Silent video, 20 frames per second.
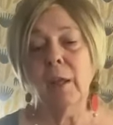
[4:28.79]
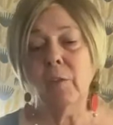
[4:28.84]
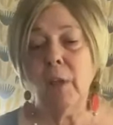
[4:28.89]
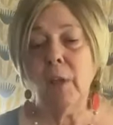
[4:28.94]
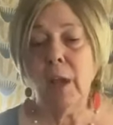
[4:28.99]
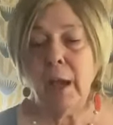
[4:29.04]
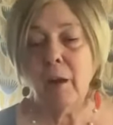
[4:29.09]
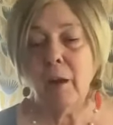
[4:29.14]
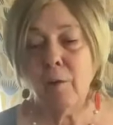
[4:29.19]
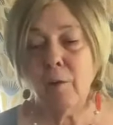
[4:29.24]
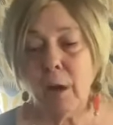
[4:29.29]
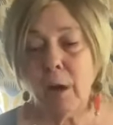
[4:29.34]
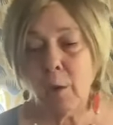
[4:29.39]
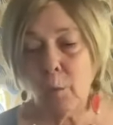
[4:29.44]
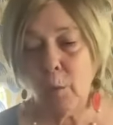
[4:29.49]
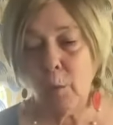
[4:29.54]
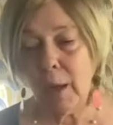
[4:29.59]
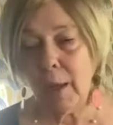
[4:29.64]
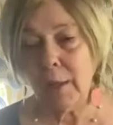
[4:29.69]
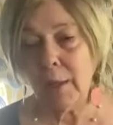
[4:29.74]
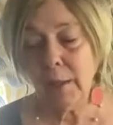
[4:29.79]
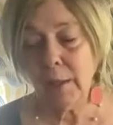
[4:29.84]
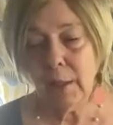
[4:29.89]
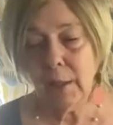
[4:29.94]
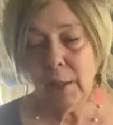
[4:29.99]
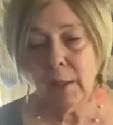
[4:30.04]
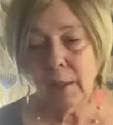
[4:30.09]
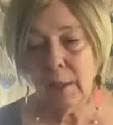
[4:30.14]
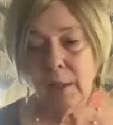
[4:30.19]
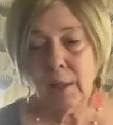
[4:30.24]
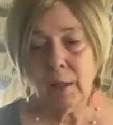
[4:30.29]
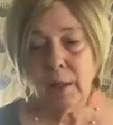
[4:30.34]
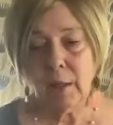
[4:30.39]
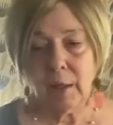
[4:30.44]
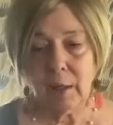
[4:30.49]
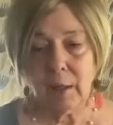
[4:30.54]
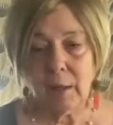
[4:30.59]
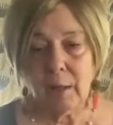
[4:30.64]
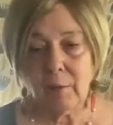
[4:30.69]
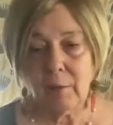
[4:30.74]
And the higher I went,
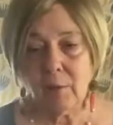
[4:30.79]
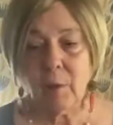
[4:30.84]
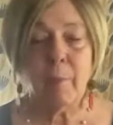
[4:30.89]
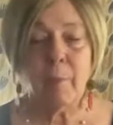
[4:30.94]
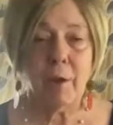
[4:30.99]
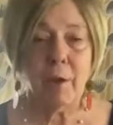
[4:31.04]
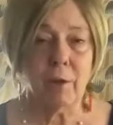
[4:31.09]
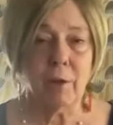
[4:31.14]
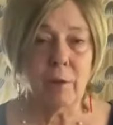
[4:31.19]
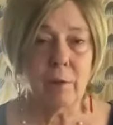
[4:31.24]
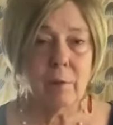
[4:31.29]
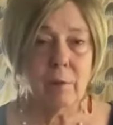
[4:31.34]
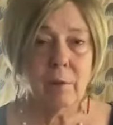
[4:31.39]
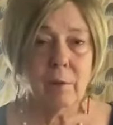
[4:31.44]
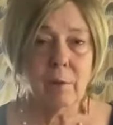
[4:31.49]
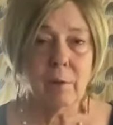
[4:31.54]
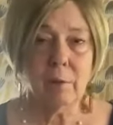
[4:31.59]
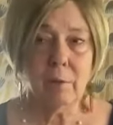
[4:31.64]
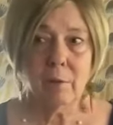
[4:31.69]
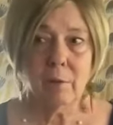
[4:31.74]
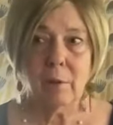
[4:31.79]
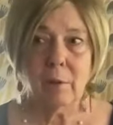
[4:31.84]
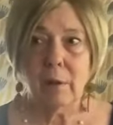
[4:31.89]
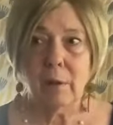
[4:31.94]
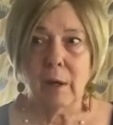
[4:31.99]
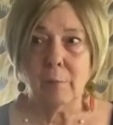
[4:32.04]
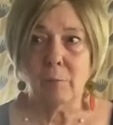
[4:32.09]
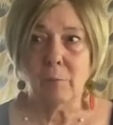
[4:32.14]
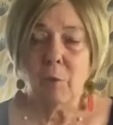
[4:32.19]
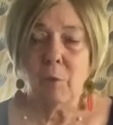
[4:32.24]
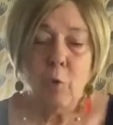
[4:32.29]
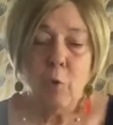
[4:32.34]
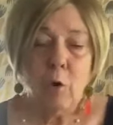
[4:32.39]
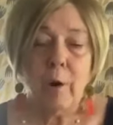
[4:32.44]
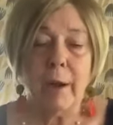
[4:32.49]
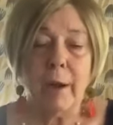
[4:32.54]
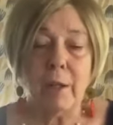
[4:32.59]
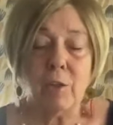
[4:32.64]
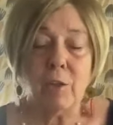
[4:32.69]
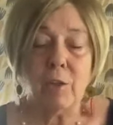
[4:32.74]
the better, the
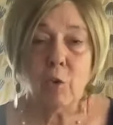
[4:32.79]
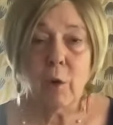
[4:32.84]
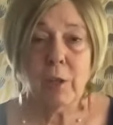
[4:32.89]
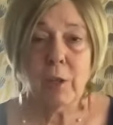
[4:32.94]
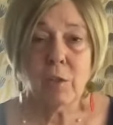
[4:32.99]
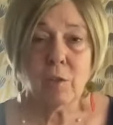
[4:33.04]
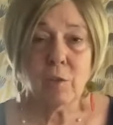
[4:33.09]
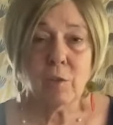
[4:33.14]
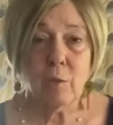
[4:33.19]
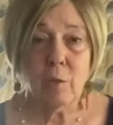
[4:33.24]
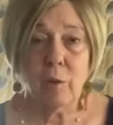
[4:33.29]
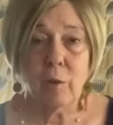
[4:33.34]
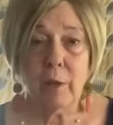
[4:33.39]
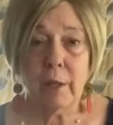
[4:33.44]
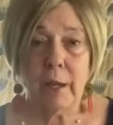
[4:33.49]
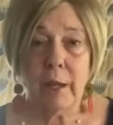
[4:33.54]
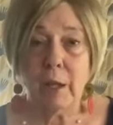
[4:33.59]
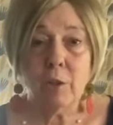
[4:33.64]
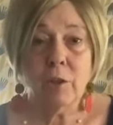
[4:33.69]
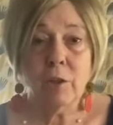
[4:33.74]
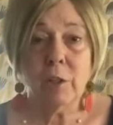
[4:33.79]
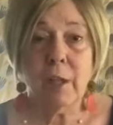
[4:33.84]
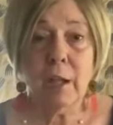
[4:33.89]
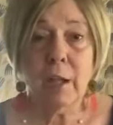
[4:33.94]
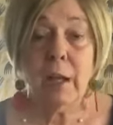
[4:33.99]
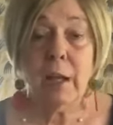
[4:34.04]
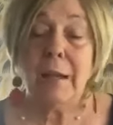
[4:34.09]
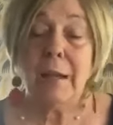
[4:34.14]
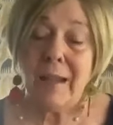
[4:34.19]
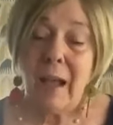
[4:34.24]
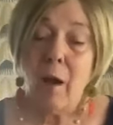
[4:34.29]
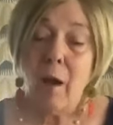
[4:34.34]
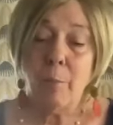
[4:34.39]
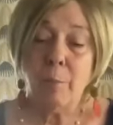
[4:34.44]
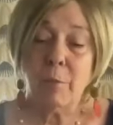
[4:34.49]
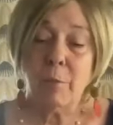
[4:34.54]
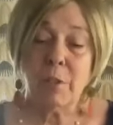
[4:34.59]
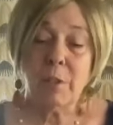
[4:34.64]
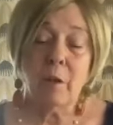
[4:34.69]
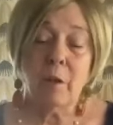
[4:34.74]
more I enjoyed school. And I couldn't get, and now
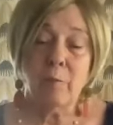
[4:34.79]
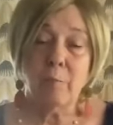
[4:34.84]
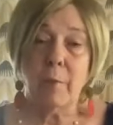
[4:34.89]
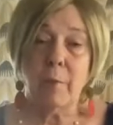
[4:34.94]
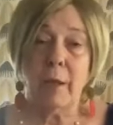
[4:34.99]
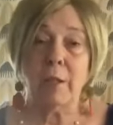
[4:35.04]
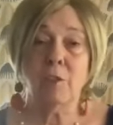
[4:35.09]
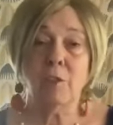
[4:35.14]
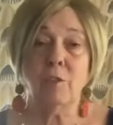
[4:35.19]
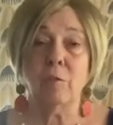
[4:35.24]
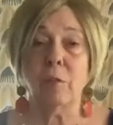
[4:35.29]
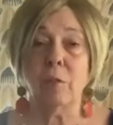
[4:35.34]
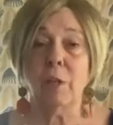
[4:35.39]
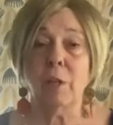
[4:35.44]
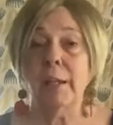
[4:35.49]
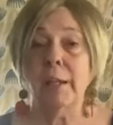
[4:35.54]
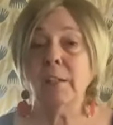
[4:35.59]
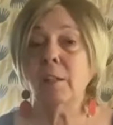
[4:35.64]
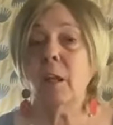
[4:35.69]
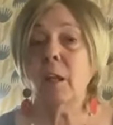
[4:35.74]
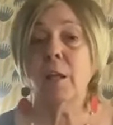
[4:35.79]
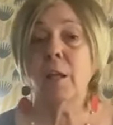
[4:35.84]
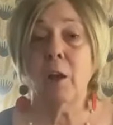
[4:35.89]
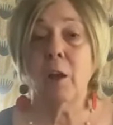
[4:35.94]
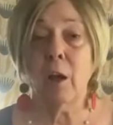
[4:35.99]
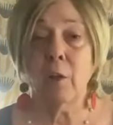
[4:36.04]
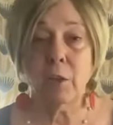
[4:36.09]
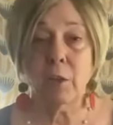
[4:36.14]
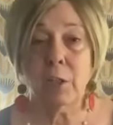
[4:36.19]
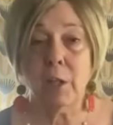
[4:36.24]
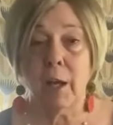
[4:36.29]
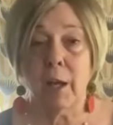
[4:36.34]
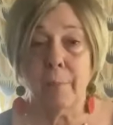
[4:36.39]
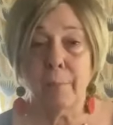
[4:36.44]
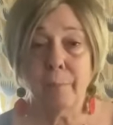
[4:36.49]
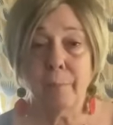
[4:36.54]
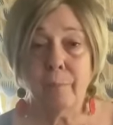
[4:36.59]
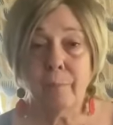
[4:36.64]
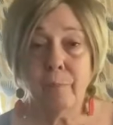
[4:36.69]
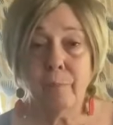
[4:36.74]
I'm a self-made student. I study all the
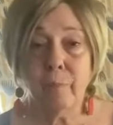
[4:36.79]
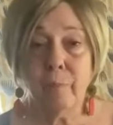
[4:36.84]
time.